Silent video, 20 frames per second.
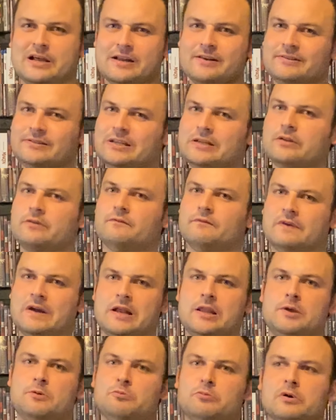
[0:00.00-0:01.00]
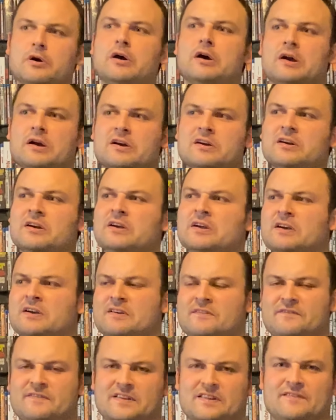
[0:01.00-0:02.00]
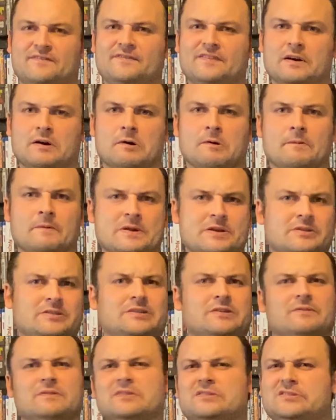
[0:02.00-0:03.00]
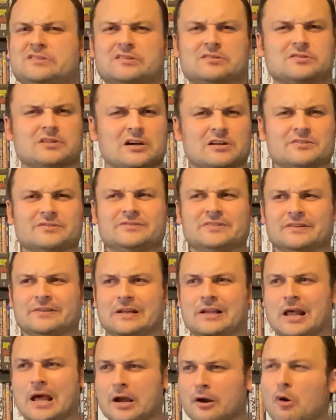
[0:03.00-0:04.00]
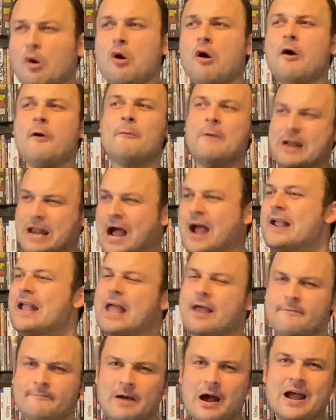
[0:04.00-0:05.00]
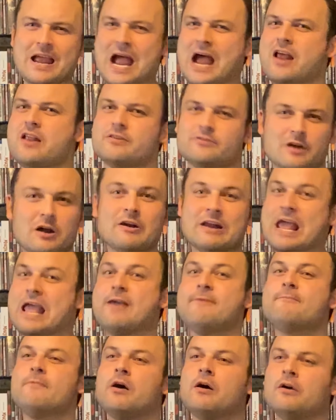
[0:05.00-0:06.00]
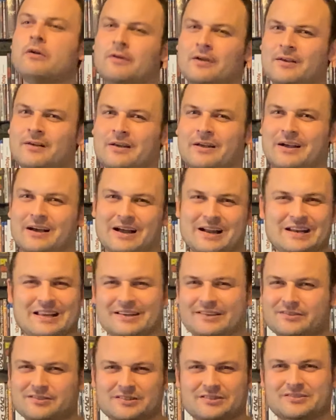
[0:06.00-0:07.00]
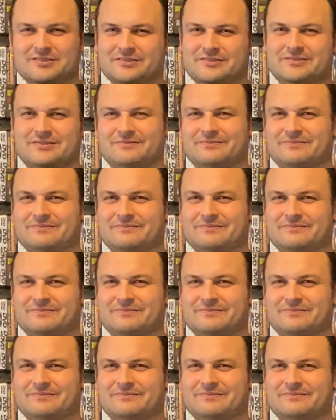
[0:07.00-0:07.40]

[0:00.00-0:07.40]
and didn't really work for the film. And she was just constantly like, oh, when I get my hands on him. And it just,